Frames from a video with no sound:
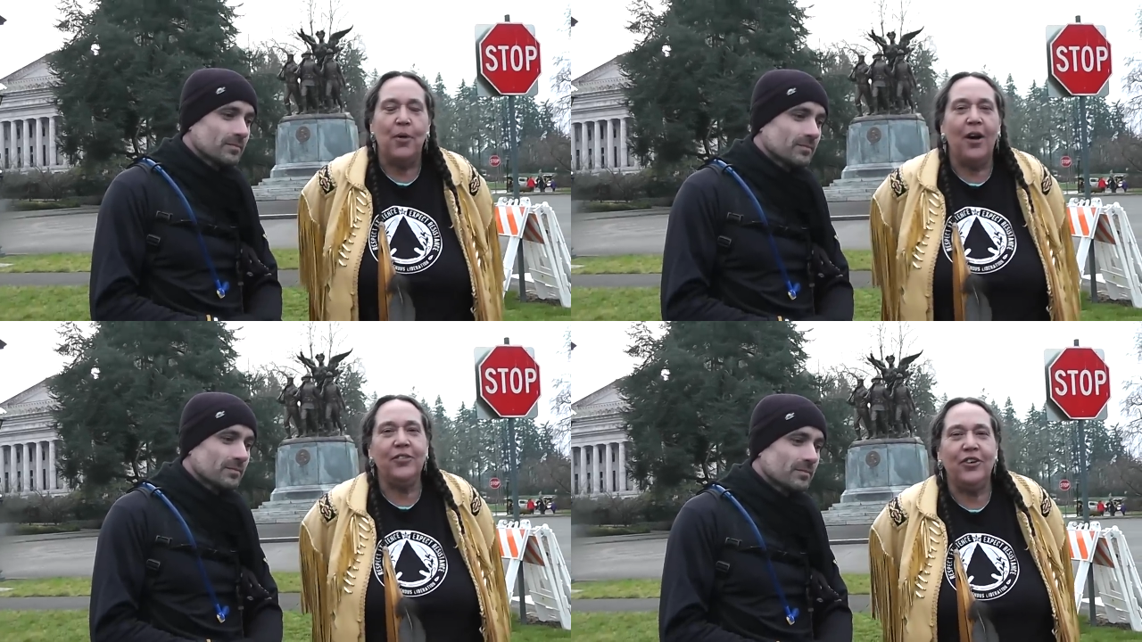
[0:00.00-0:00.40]

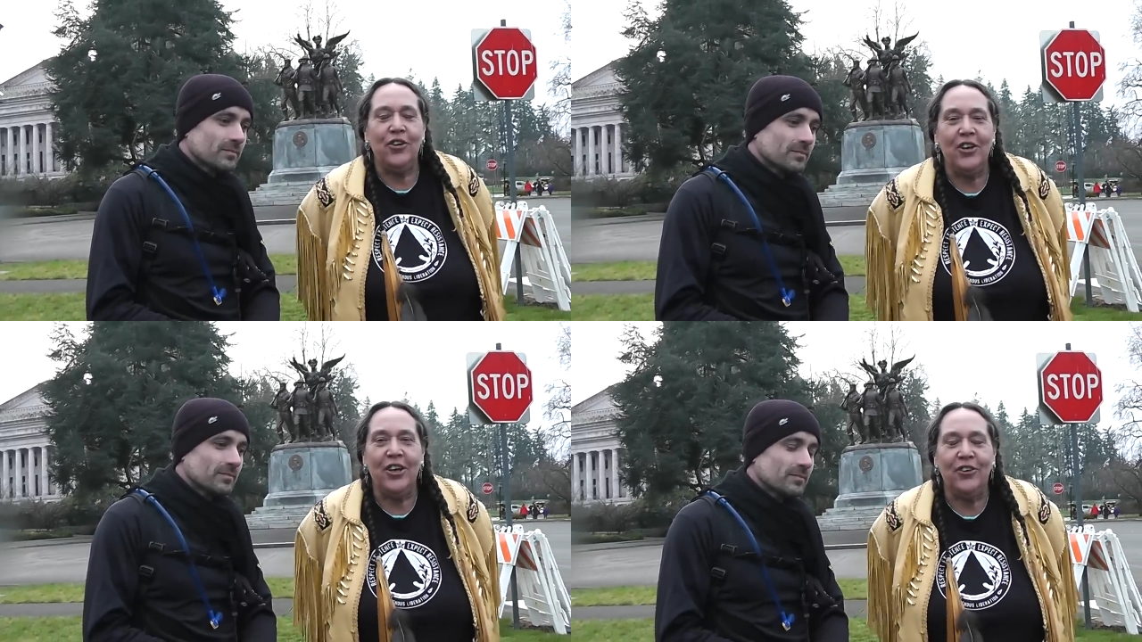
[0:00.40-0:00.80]

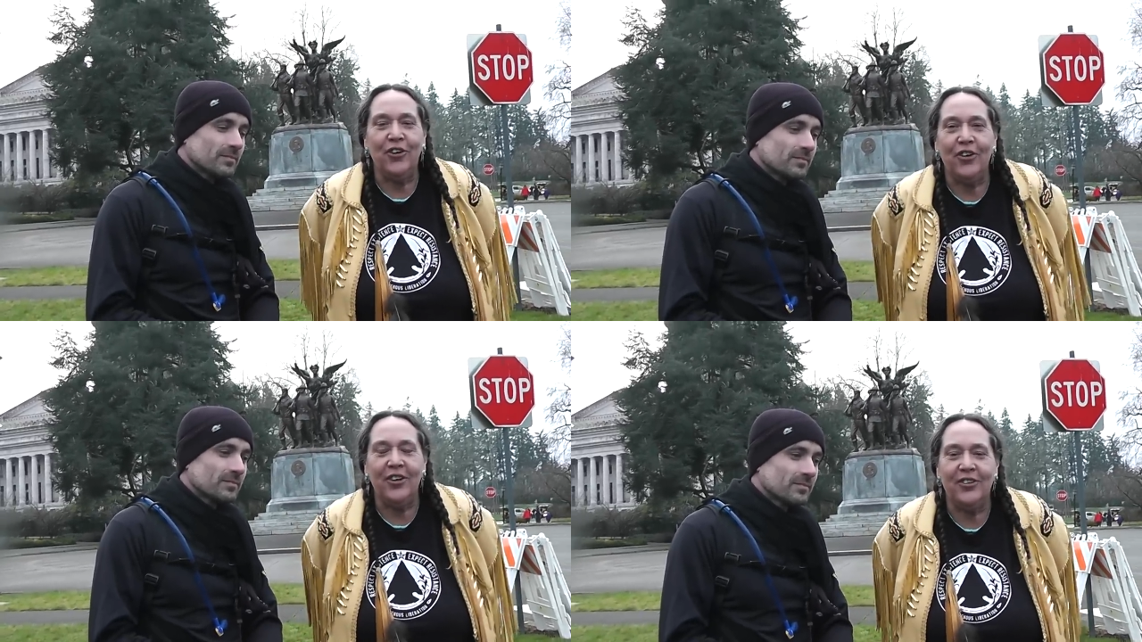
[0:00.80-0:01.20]
Speaker 1: prosecuting
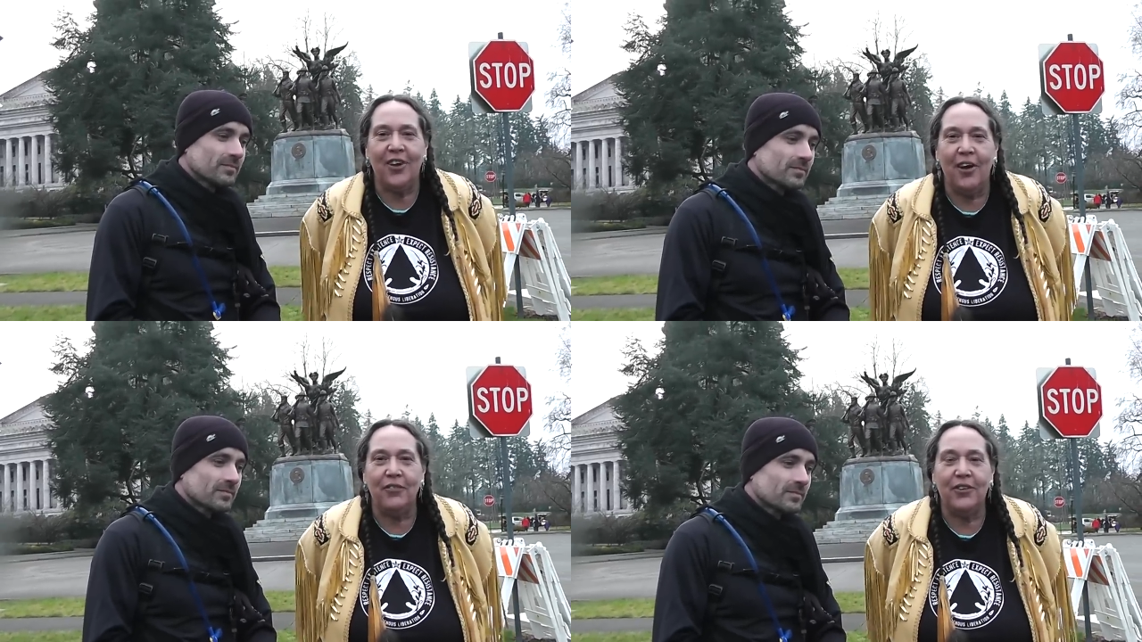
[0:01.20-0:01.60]

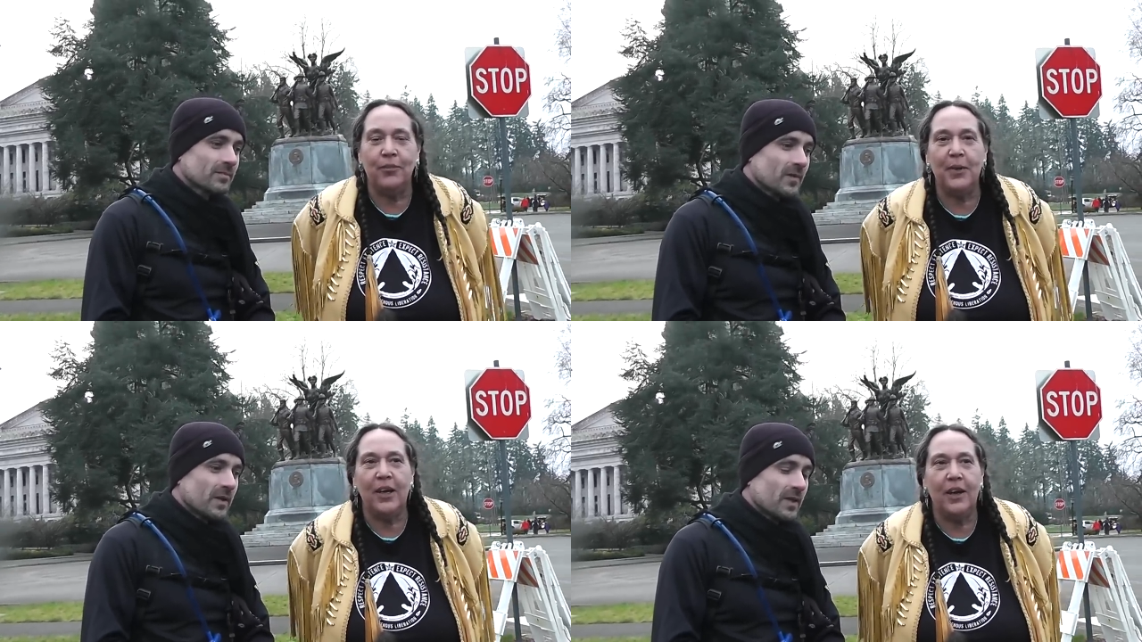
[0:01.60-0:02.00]
attorney's
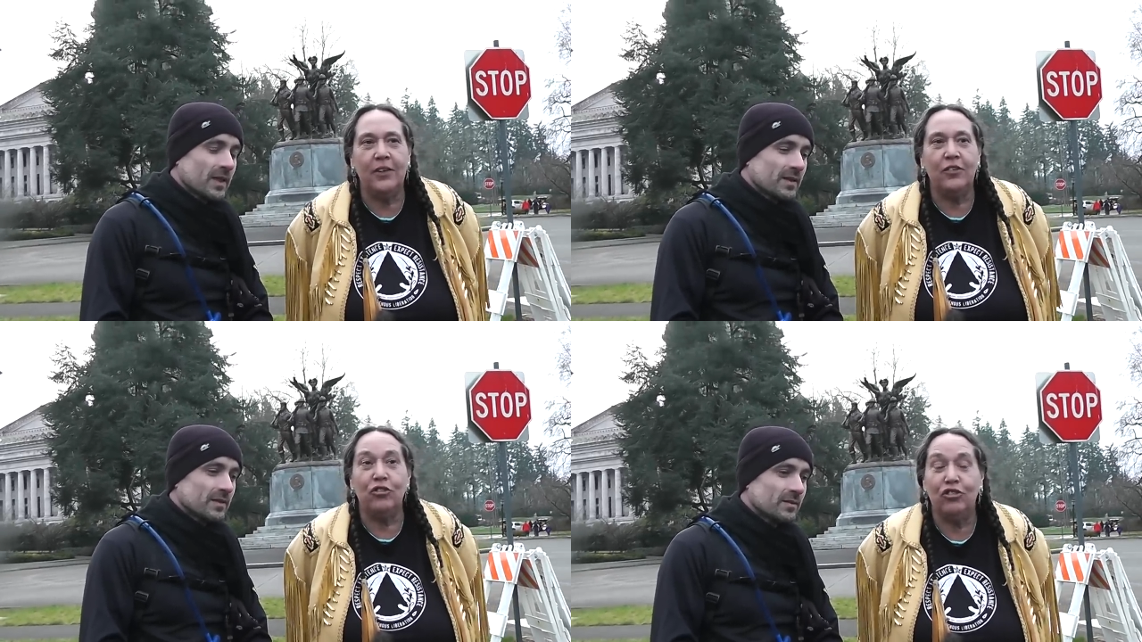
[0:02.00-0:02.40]
office,
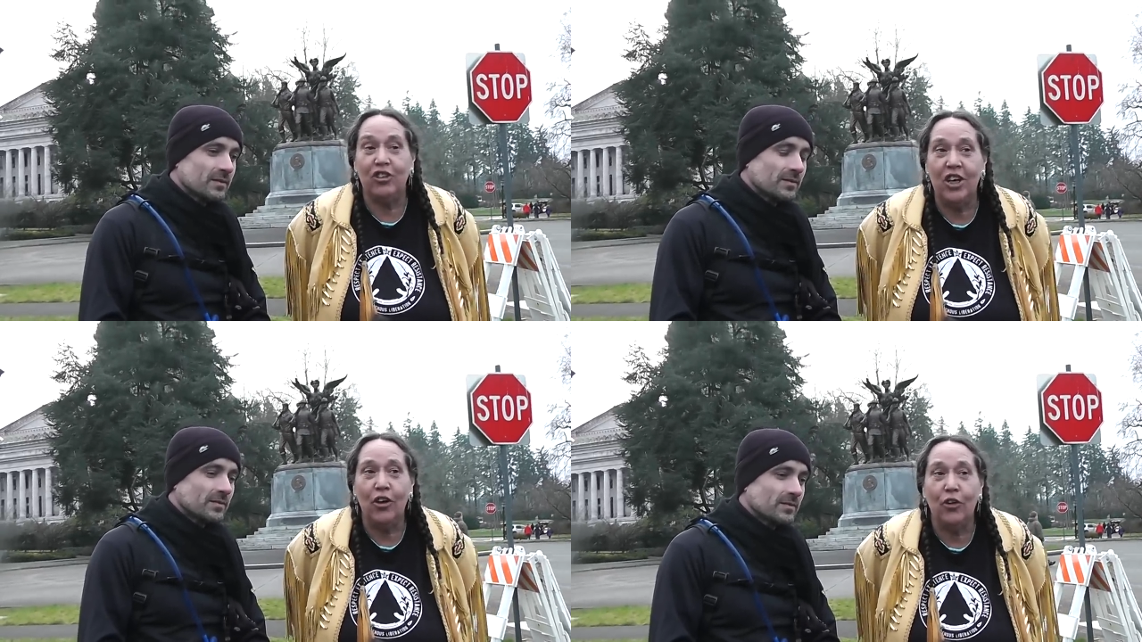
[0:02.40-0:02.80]
because
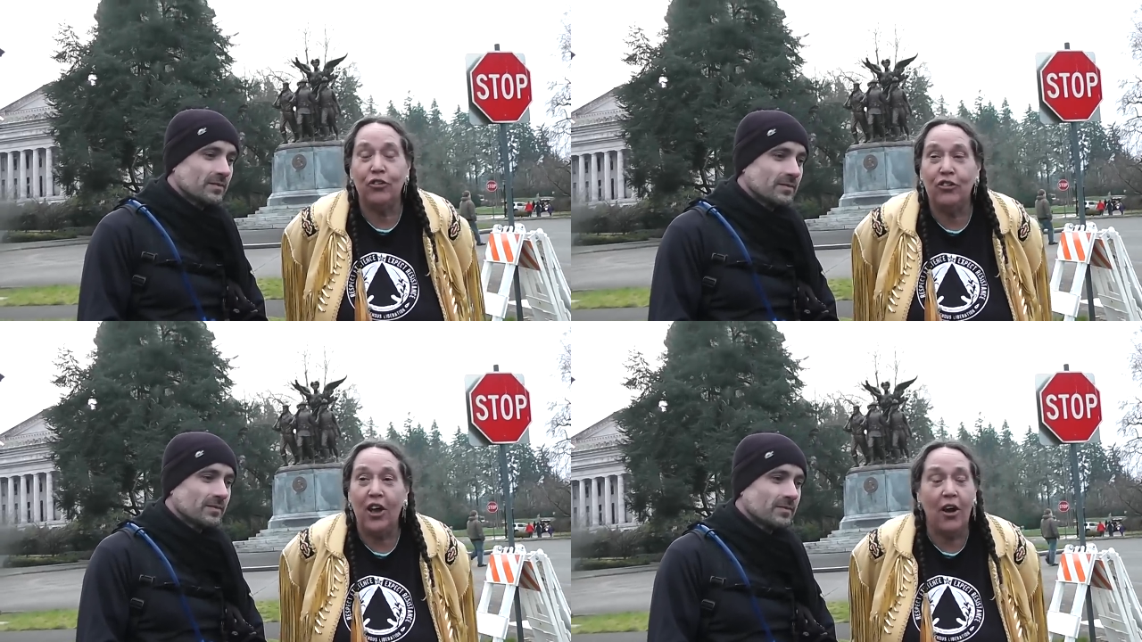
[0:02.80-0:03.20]
she
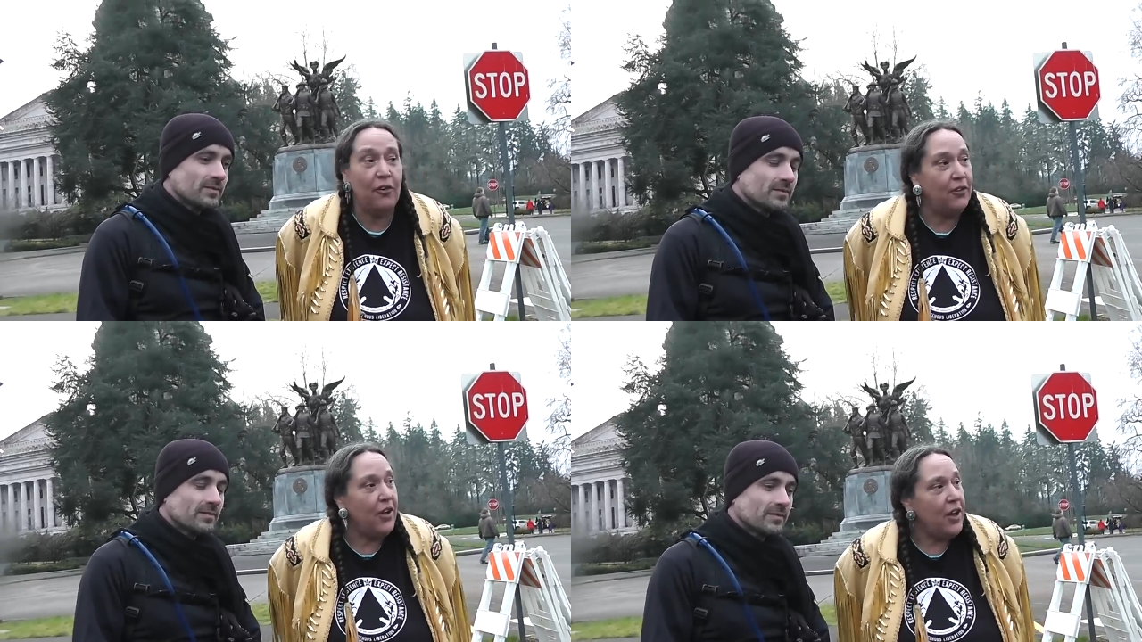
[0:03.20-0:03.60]
herself